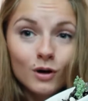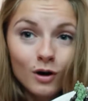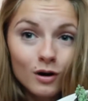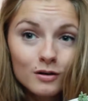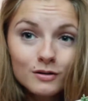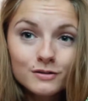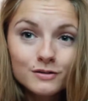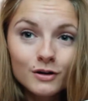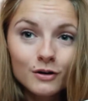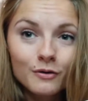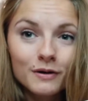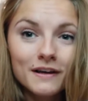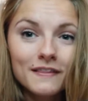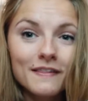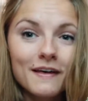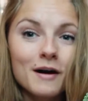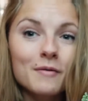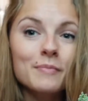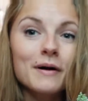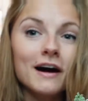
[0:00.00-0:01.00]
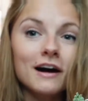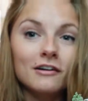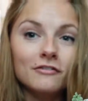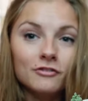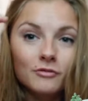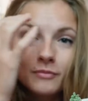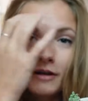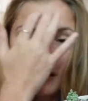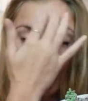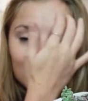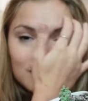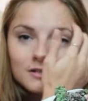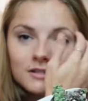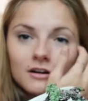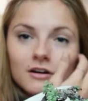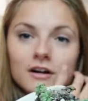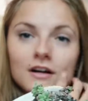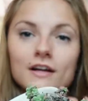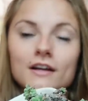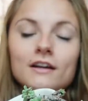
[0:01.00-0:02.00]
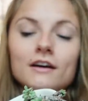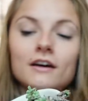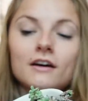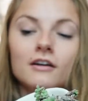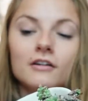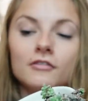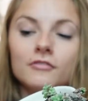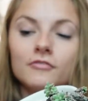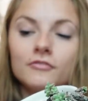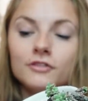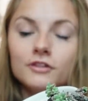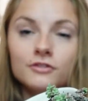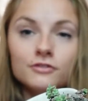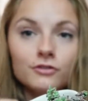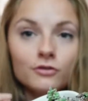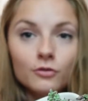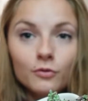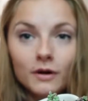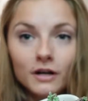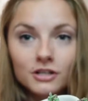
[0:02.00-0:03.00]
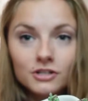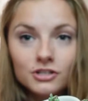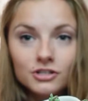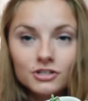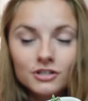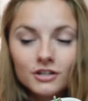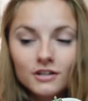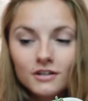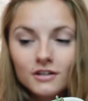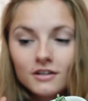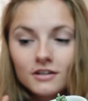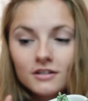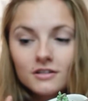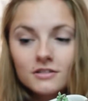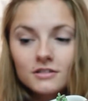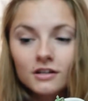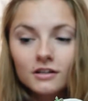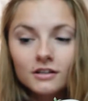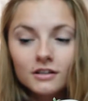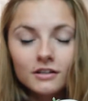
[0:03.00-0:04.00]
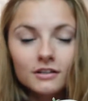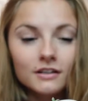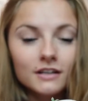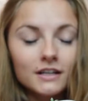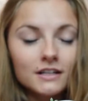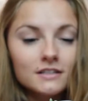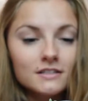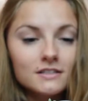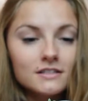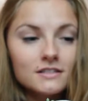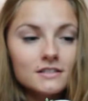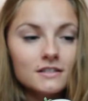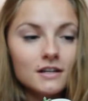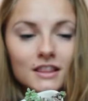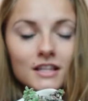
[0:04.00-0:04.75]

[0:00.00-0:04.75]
also in that pack from Amazon of the 2-inch succulents.